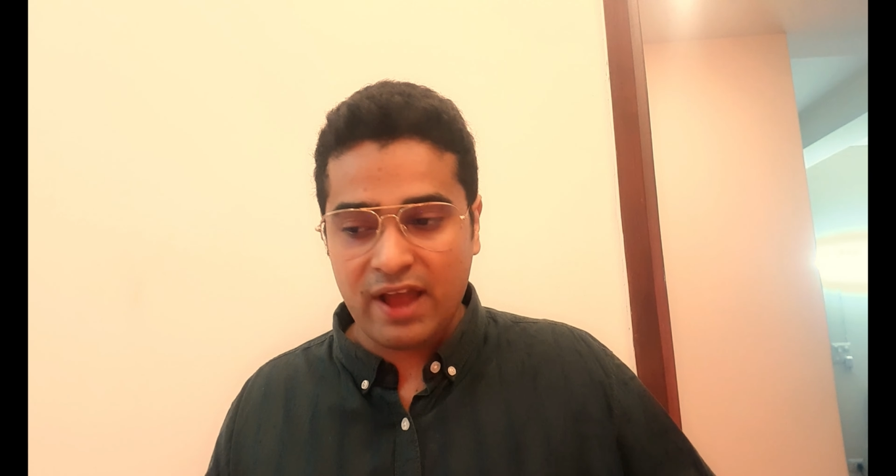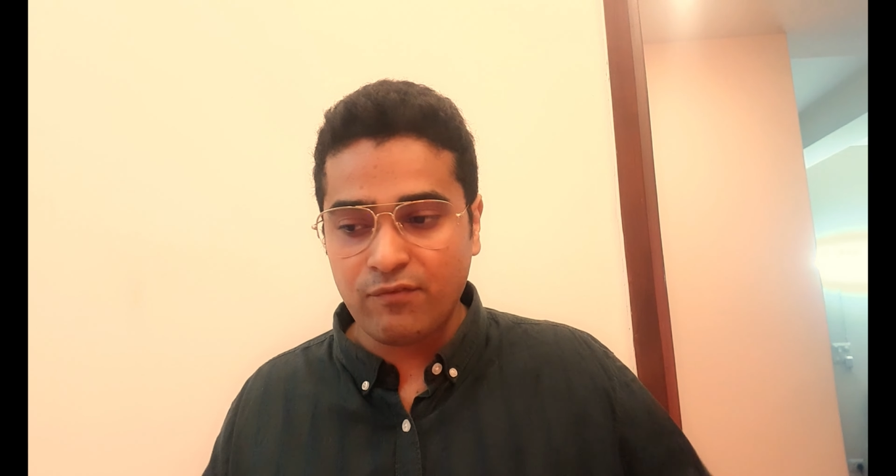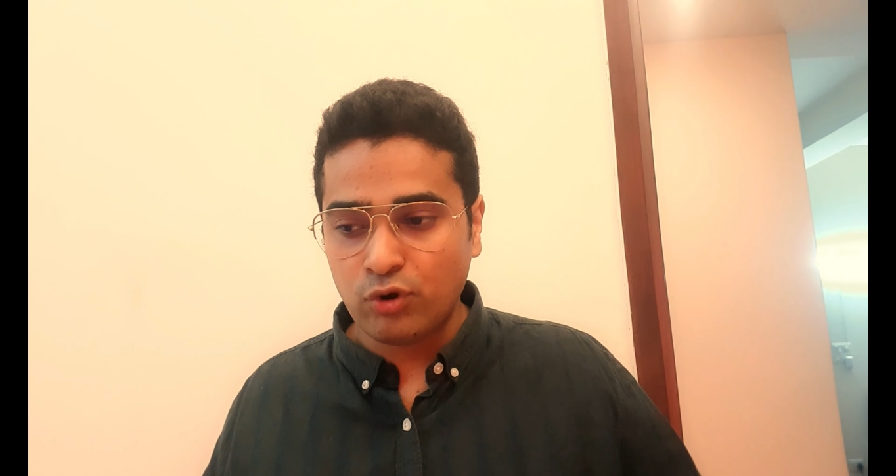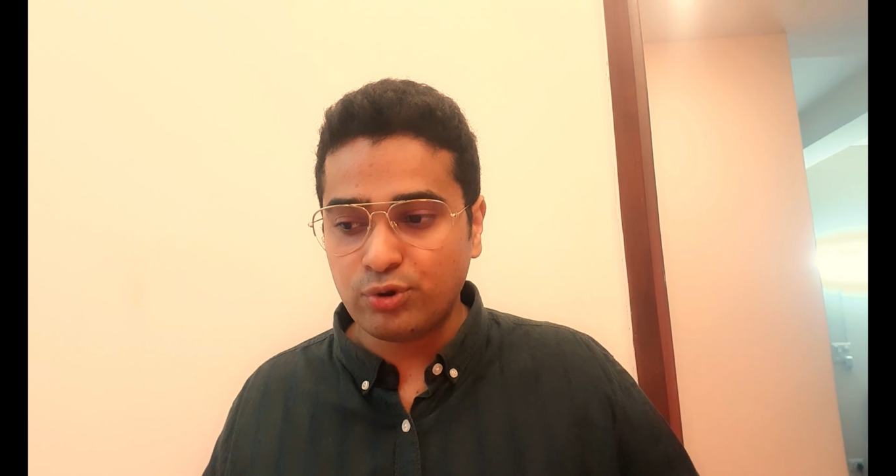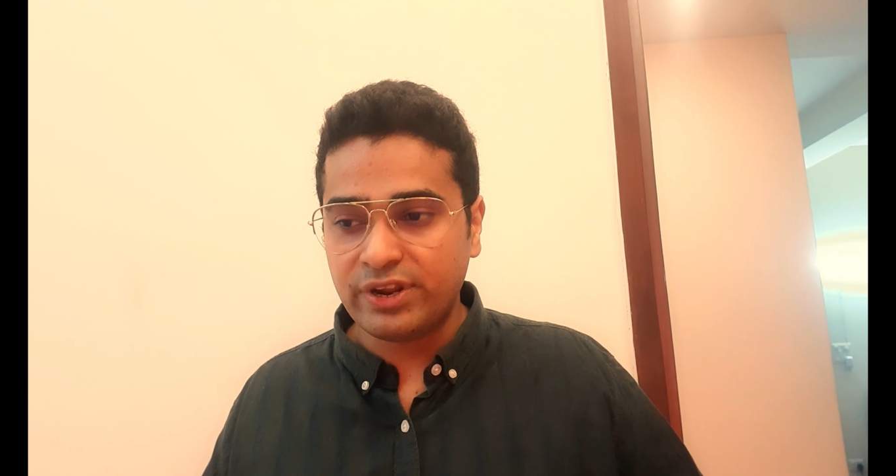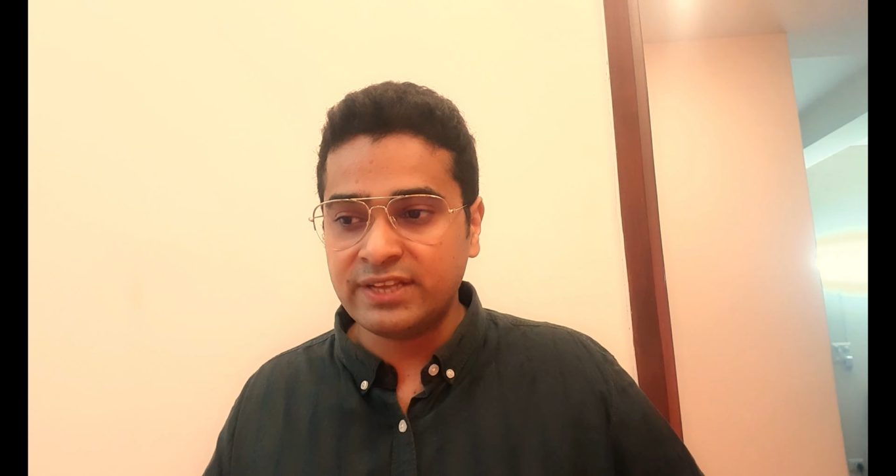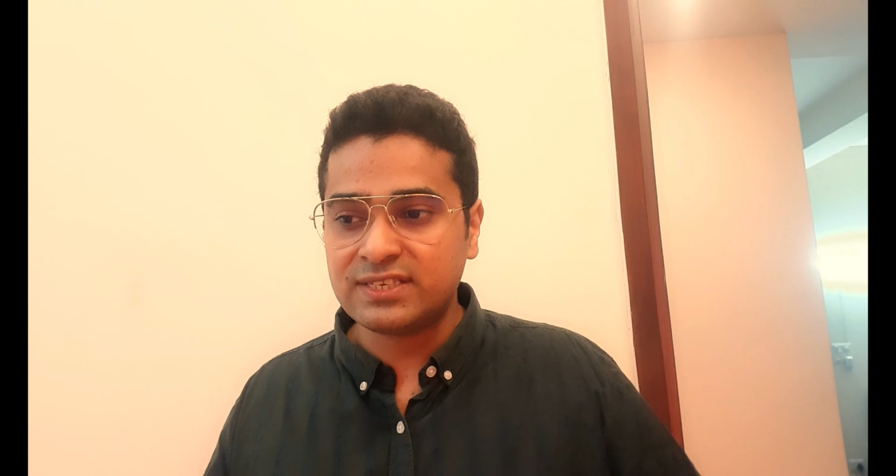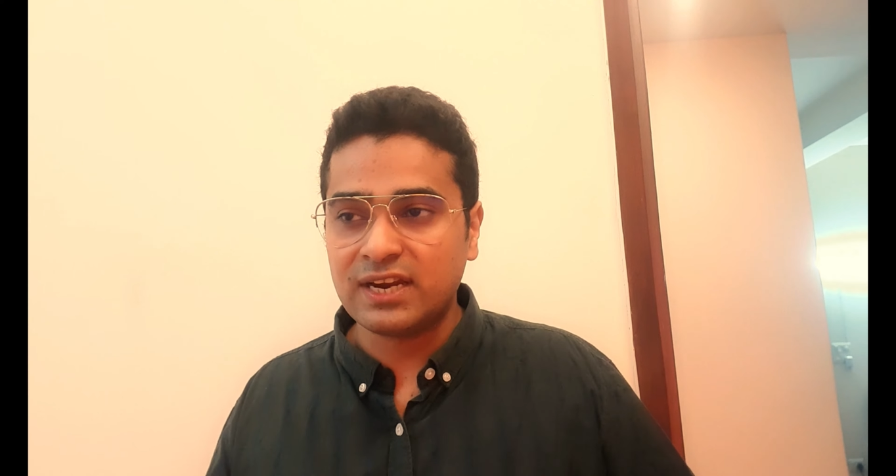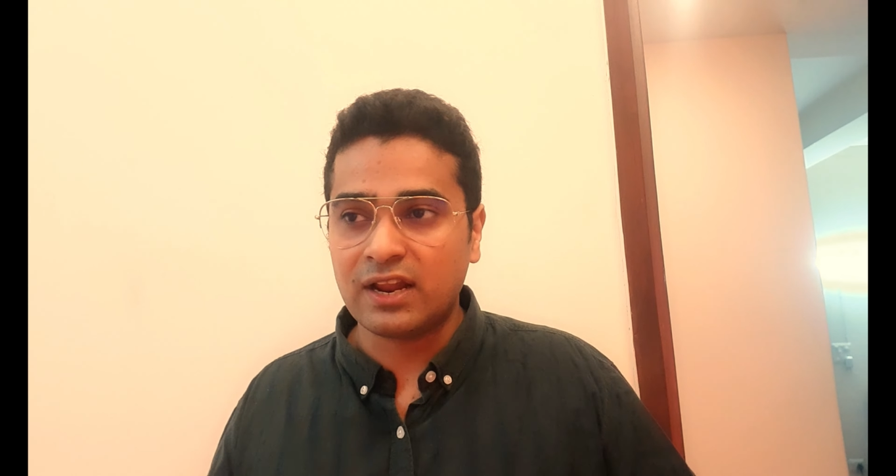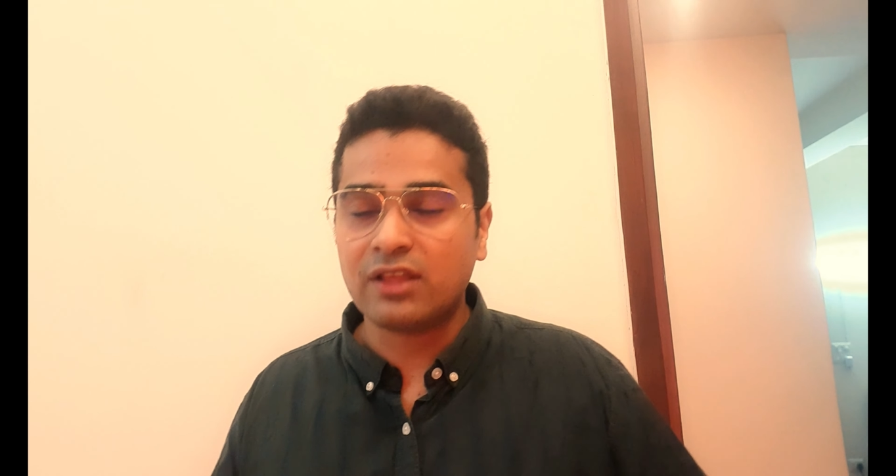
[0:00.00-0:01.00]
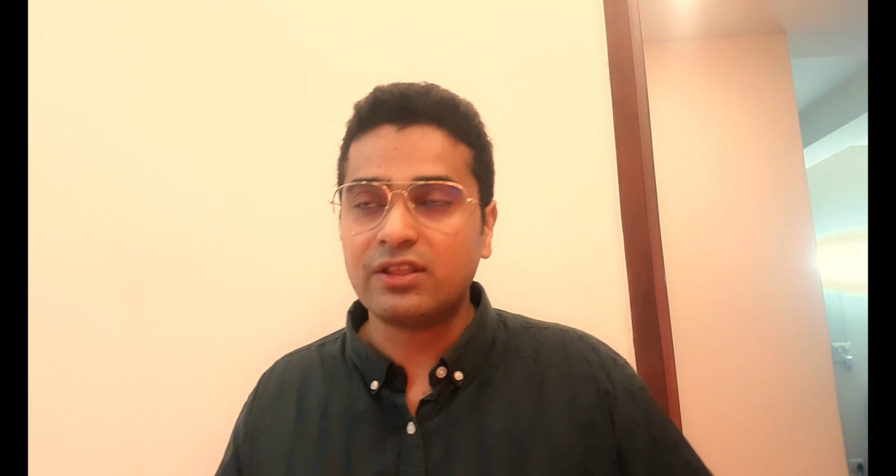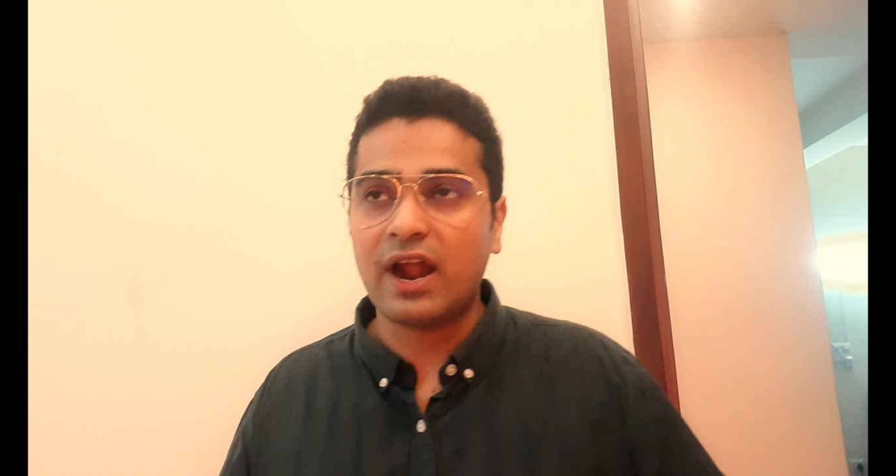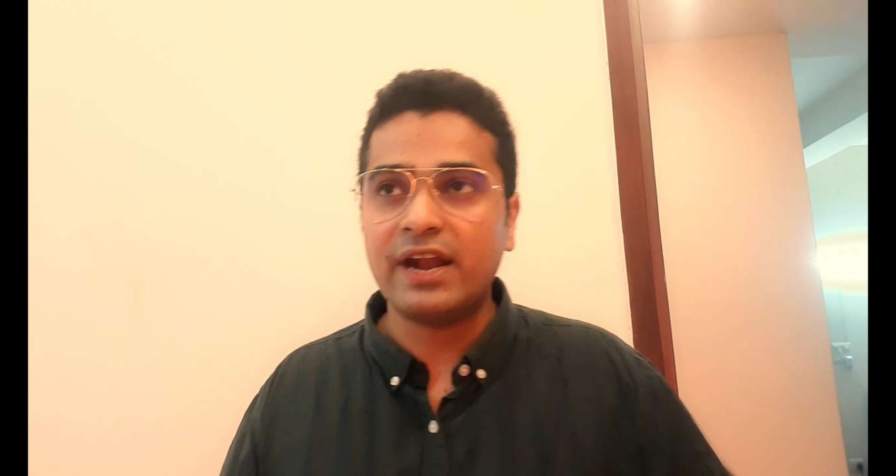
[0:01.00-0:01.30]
I want to reinstill another